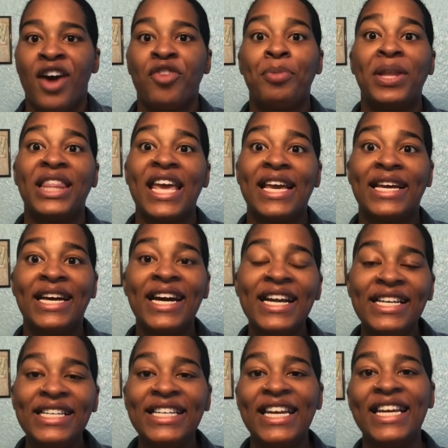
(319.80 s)
But they
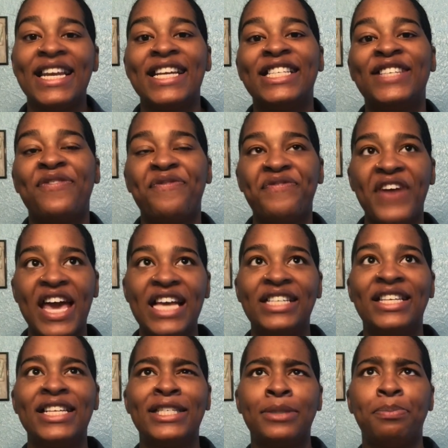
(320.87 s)
couldn't get his
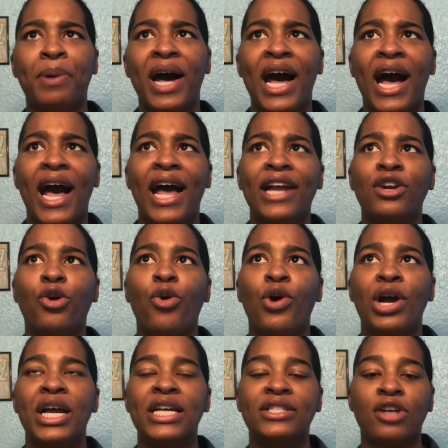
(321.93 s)
face, his spine,
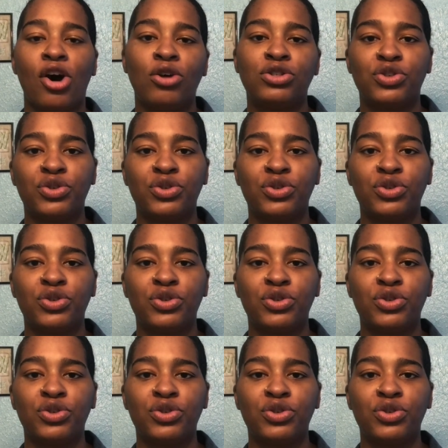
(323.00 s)
or his